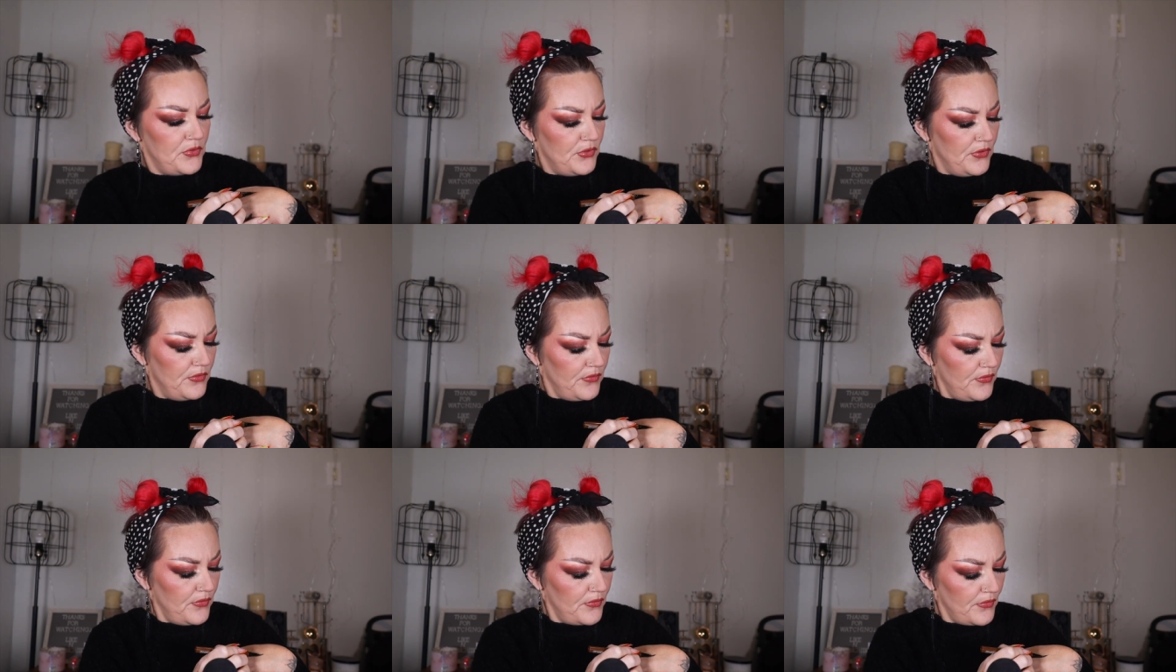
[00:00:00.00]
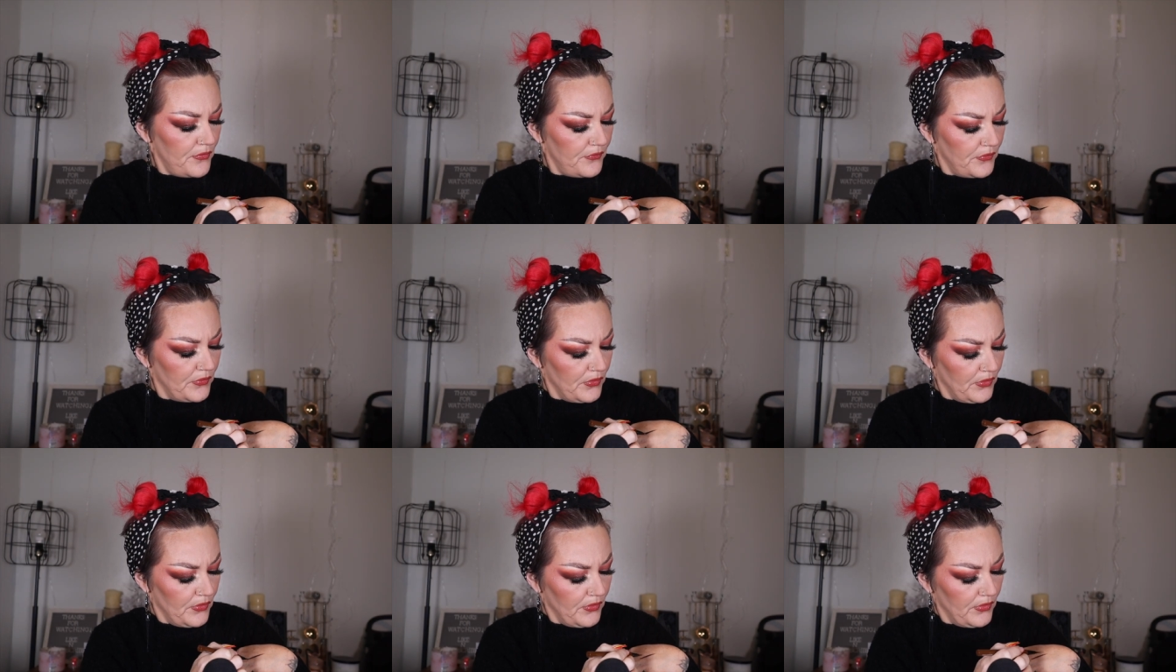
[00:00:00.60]

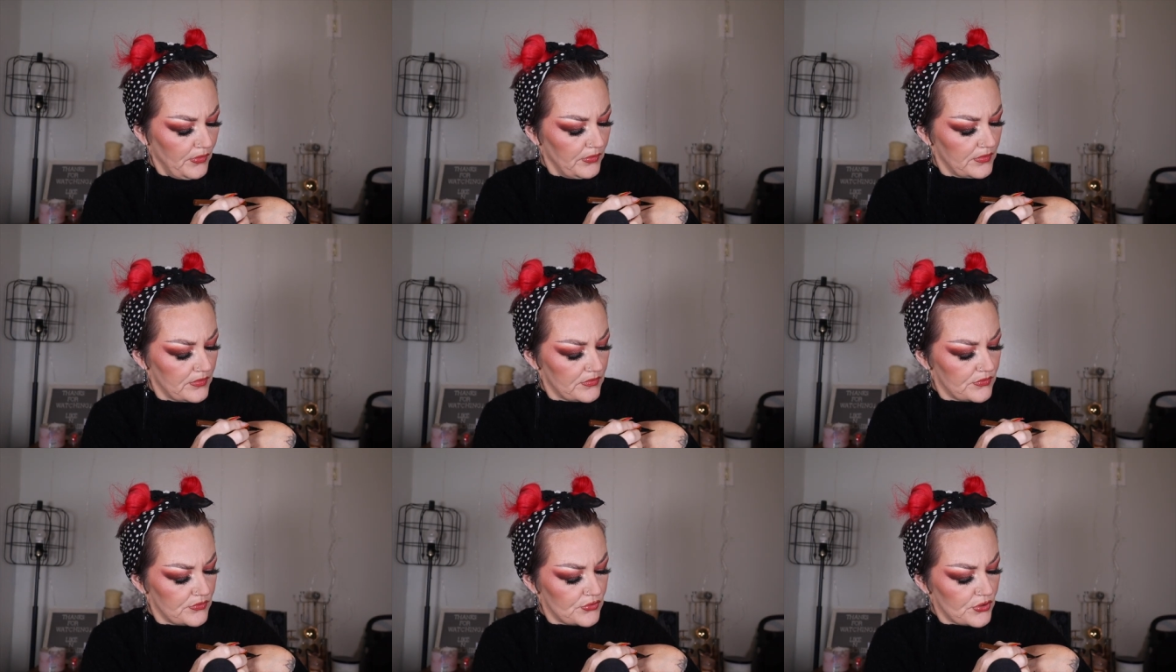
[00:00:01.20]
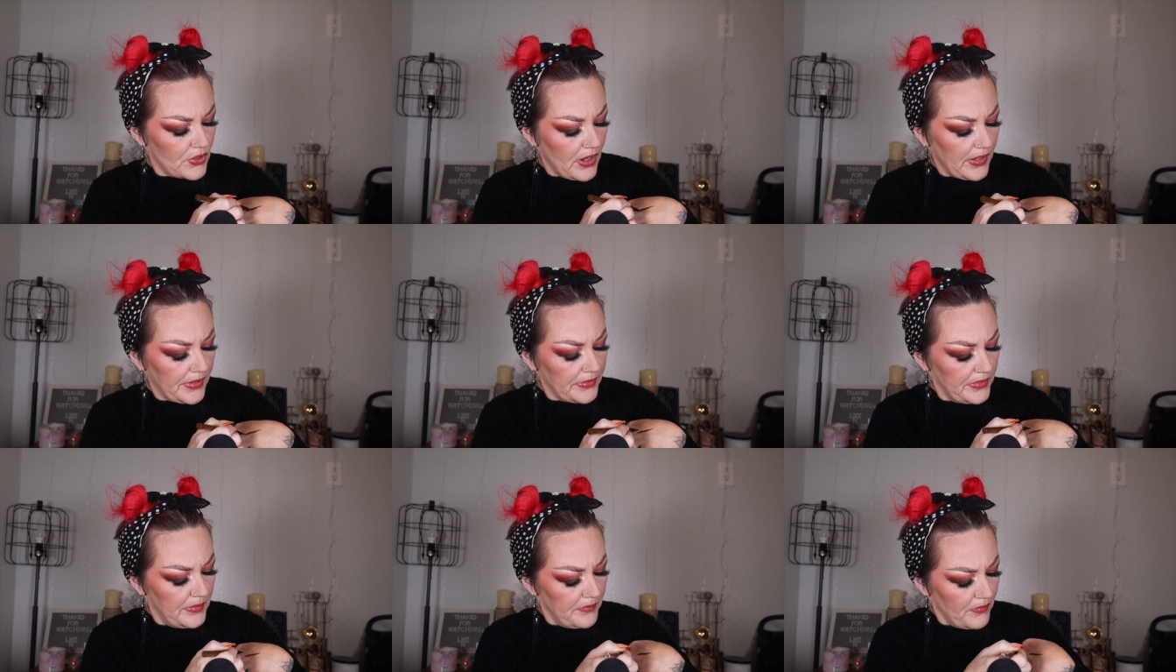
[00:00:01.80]
beautiful
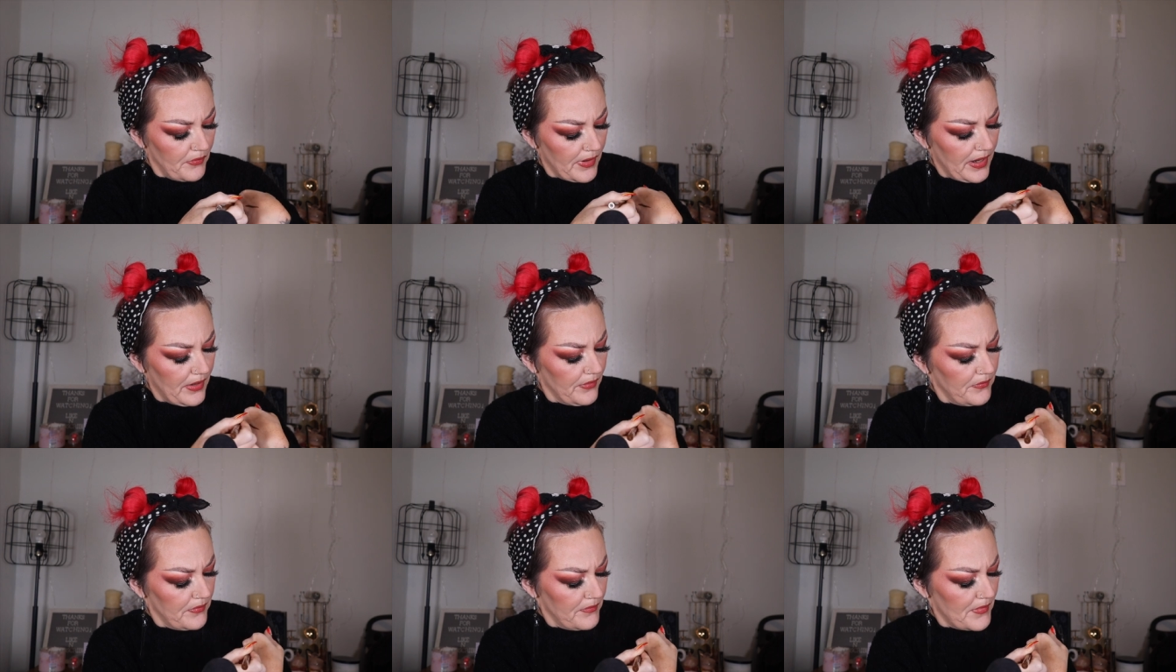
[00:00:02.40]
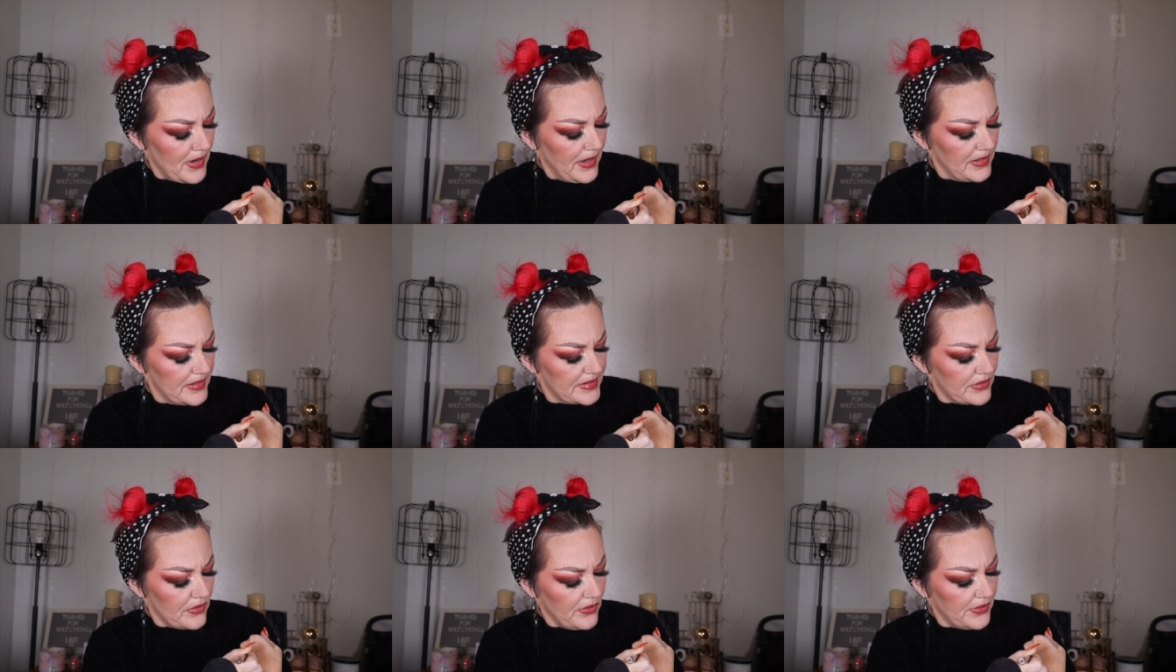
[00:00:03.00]
chocolate brown. Mine
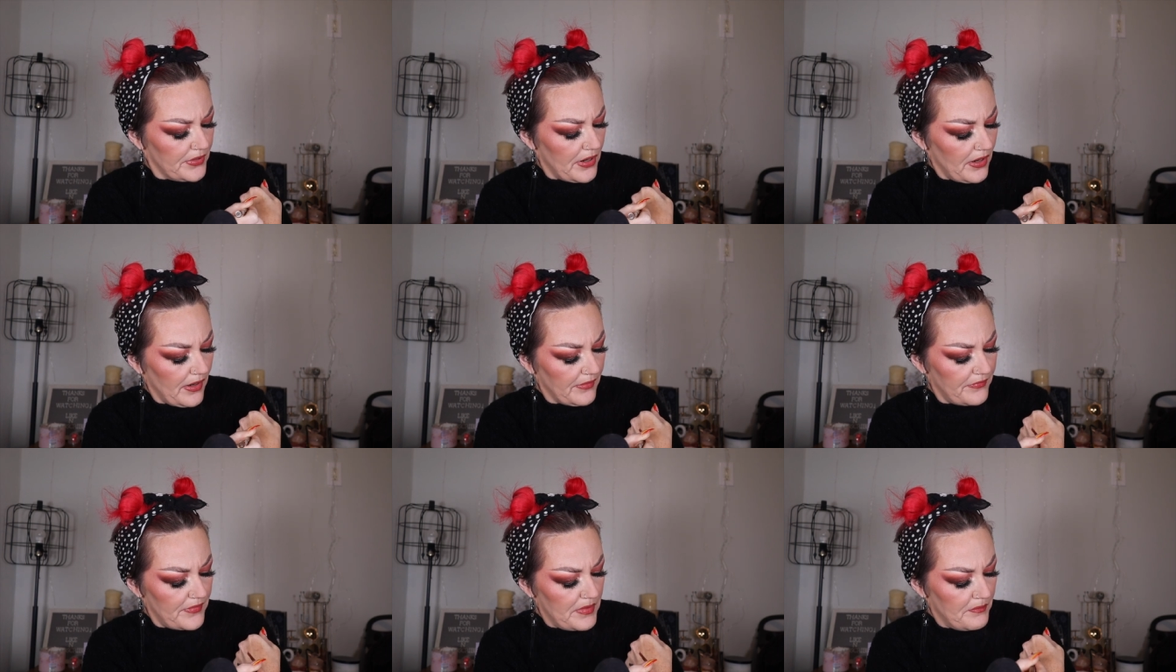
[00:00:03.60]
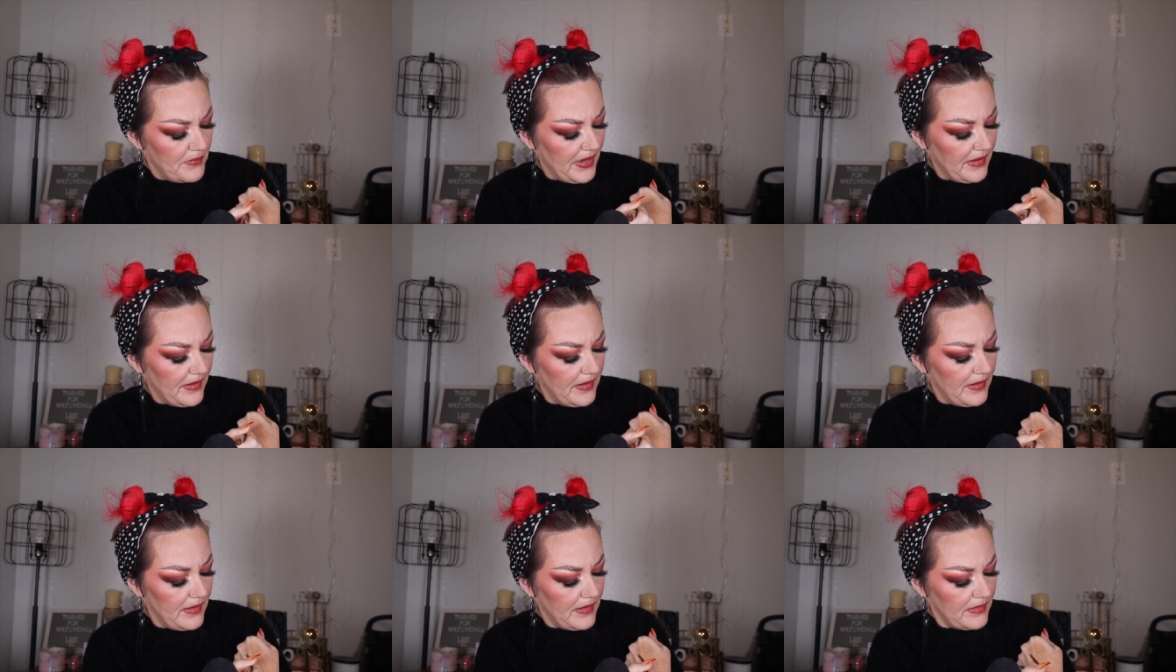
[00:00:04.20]
is called Coffee
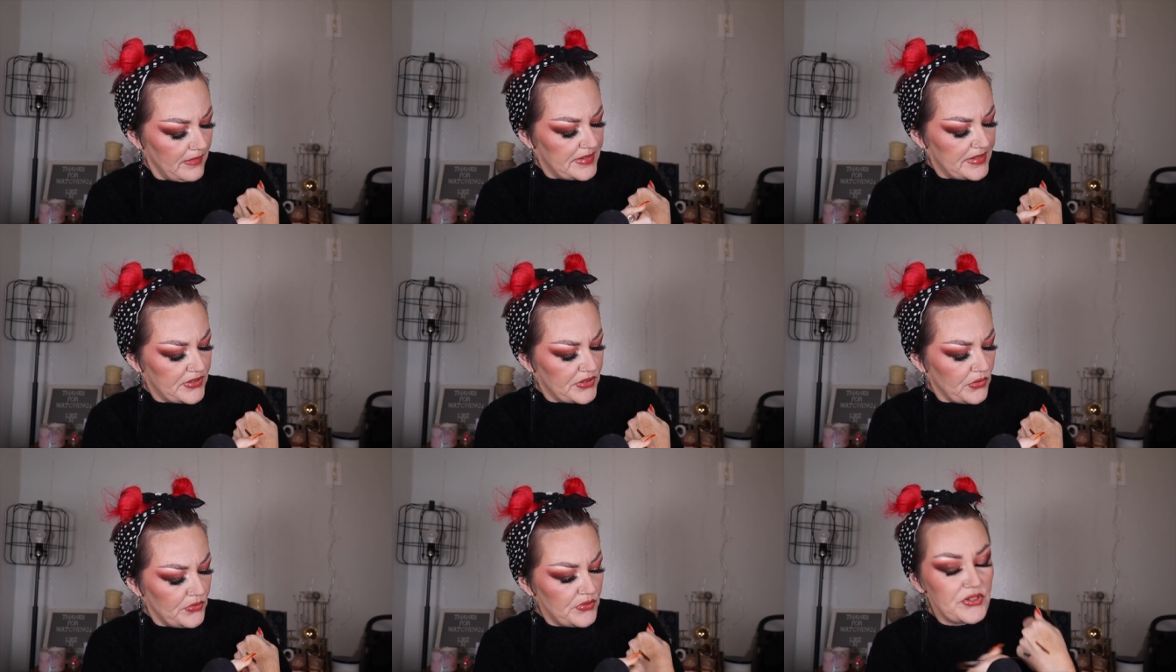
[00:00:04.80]
Bun. It's so